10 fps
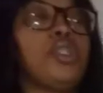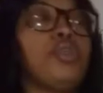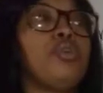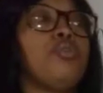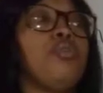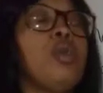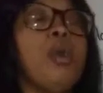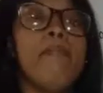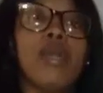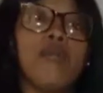you,
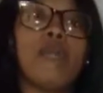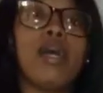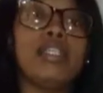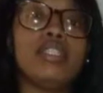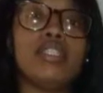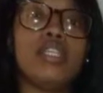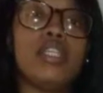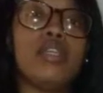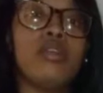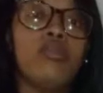but in my
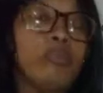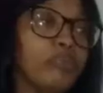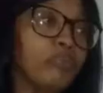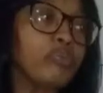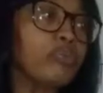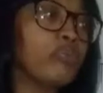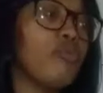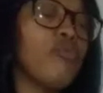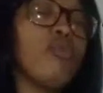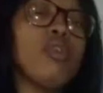city,
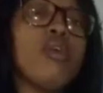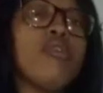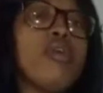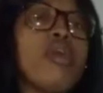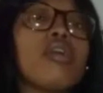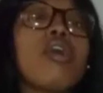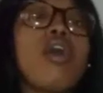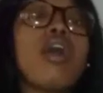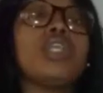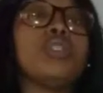there are
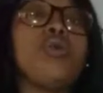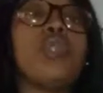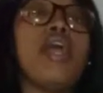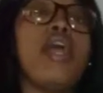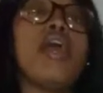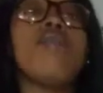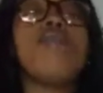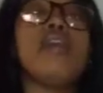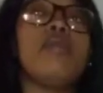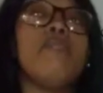cars on
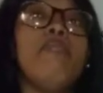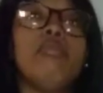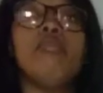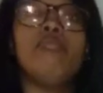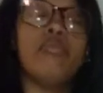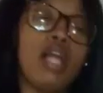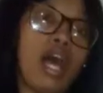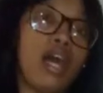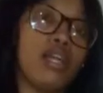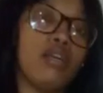every
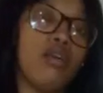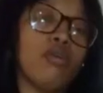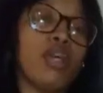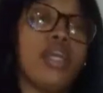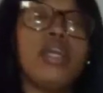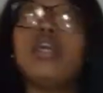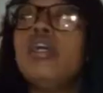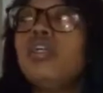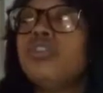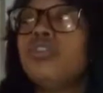block, okay?
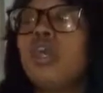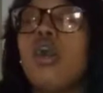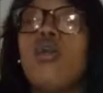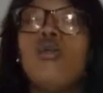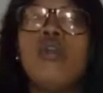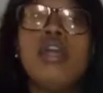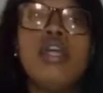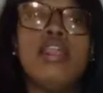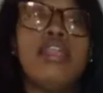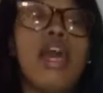So
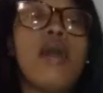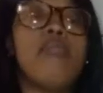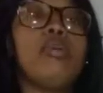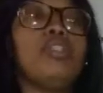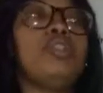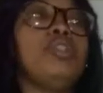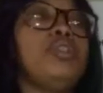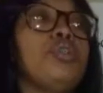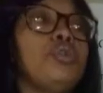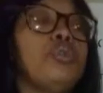that puts
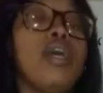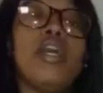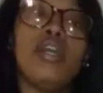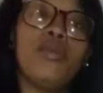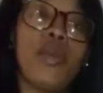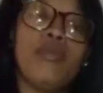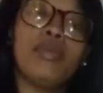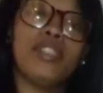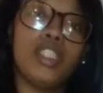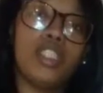you in a great
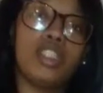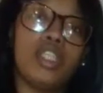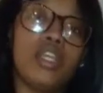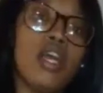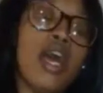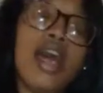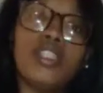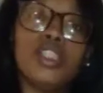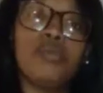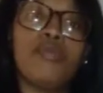position
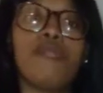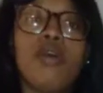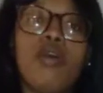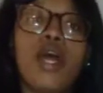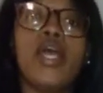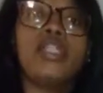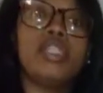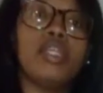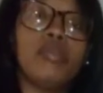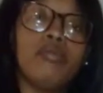as a referral
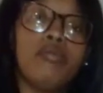agent